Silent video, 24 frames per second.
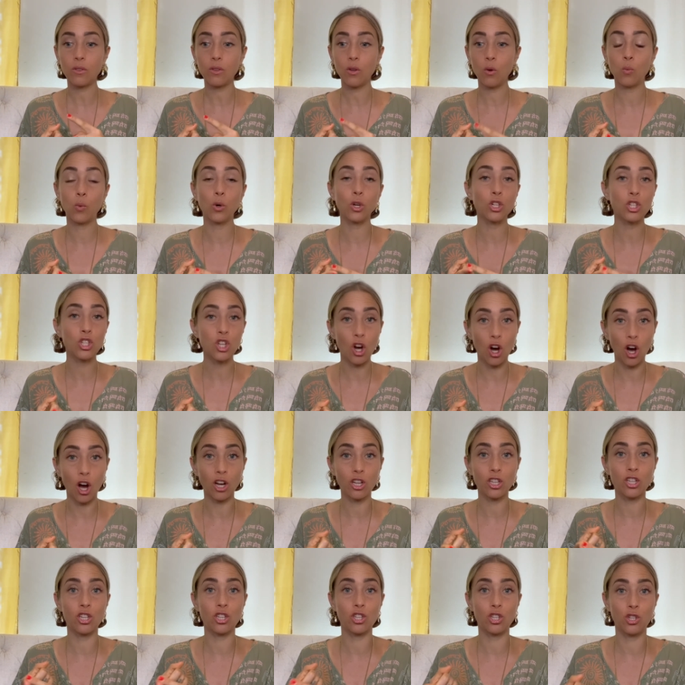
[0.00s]
were
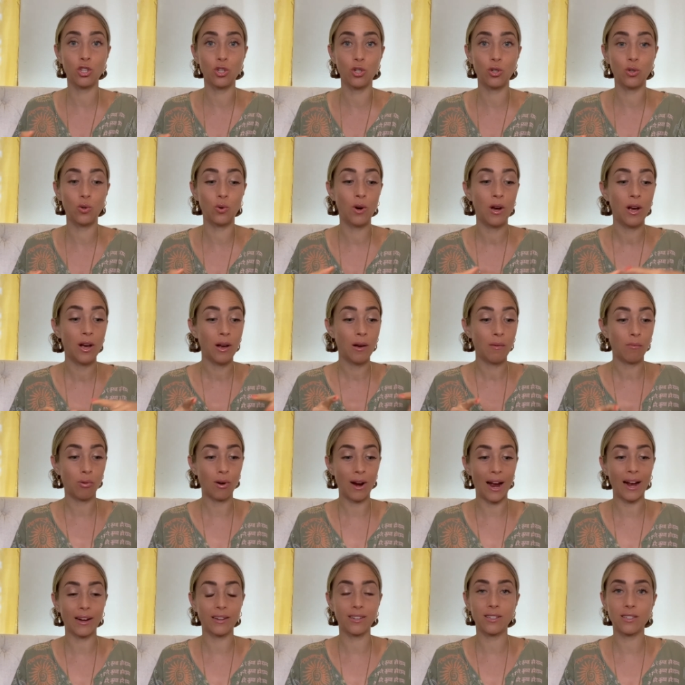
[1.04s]
taught to
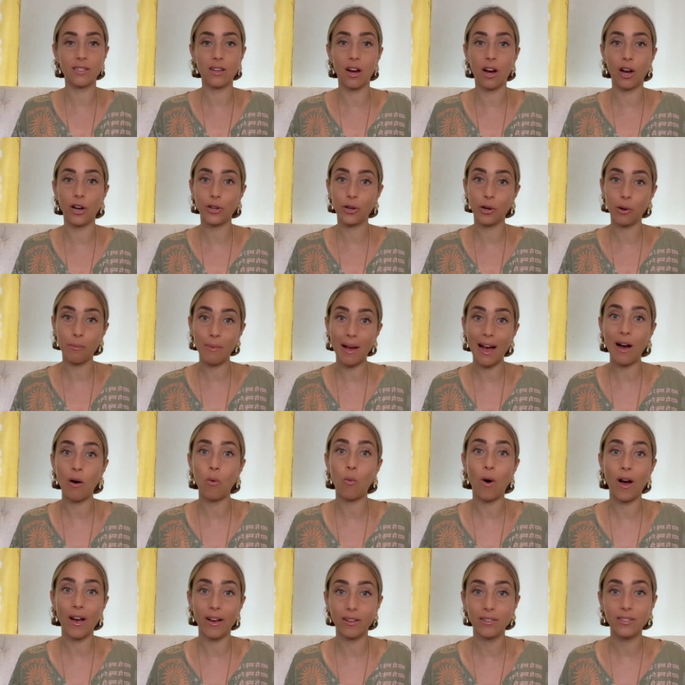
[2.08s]
practice on your mat
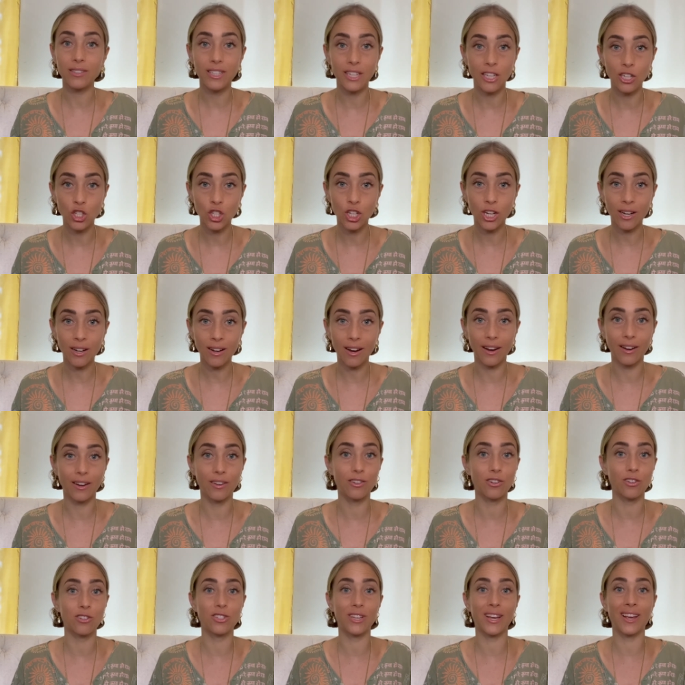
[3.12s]
while teaching. I
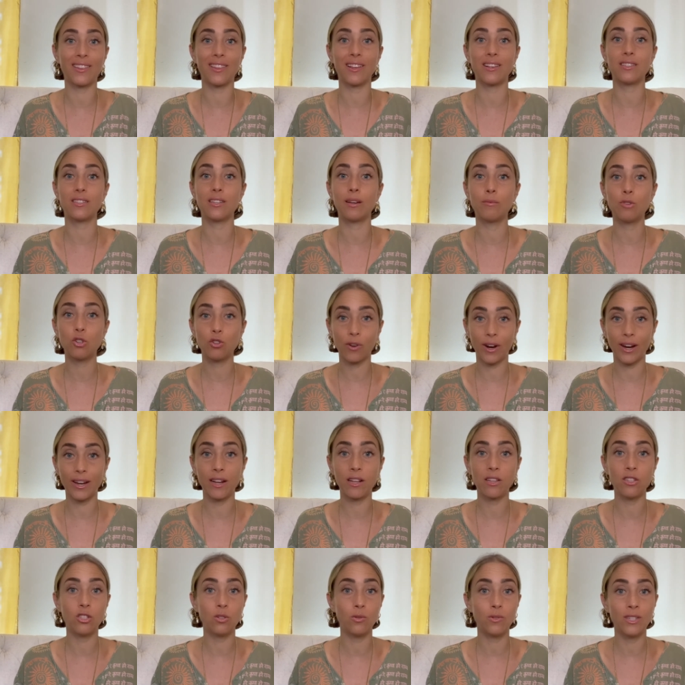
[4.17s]
understand that some
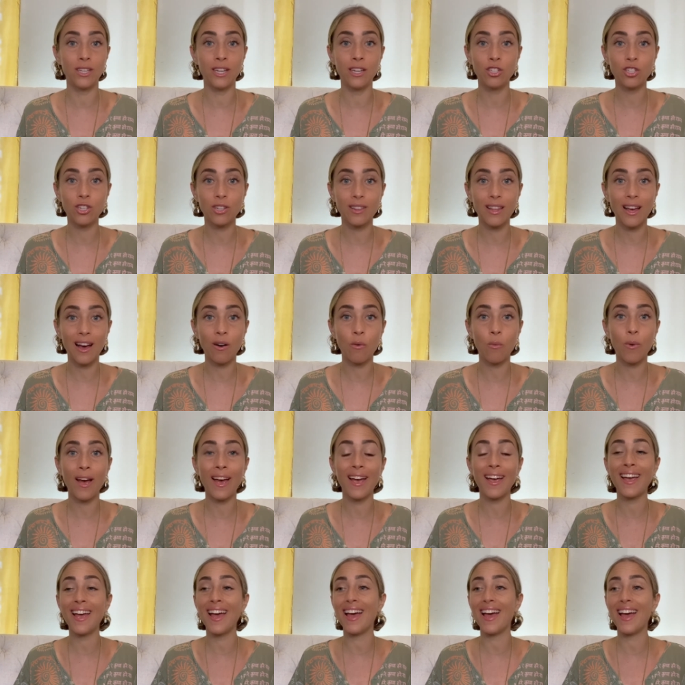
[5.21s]
trainings do teach it that way.